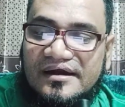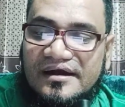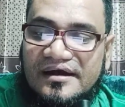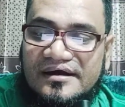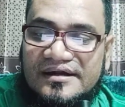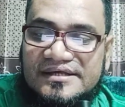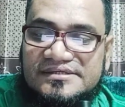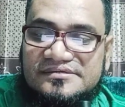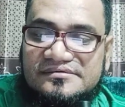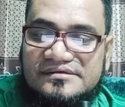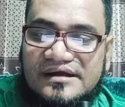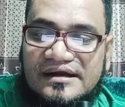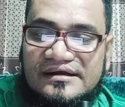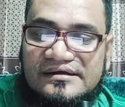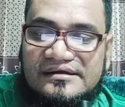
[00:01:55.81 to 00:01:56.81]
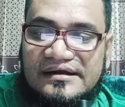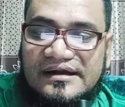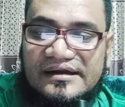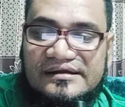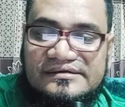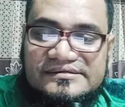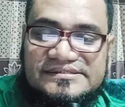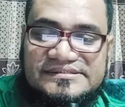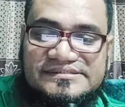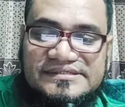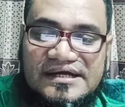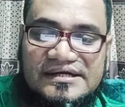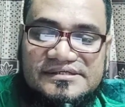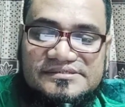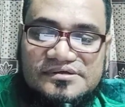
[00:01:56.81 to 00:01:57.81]
reason and trend
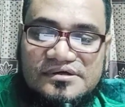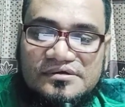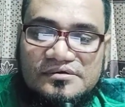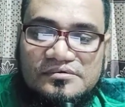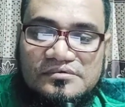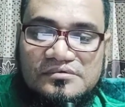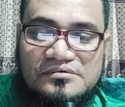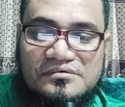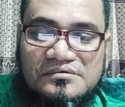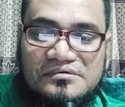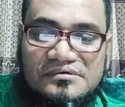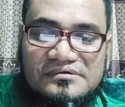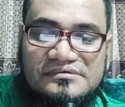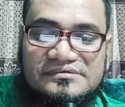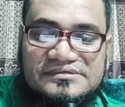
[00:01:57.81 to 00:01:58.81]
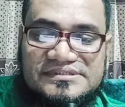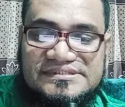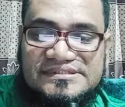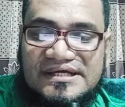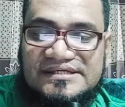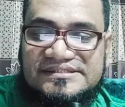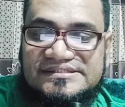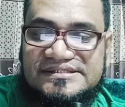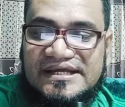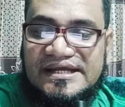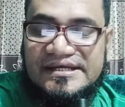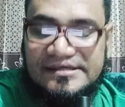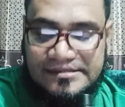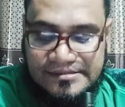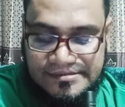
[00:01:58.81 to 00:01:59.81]
search on Google sustain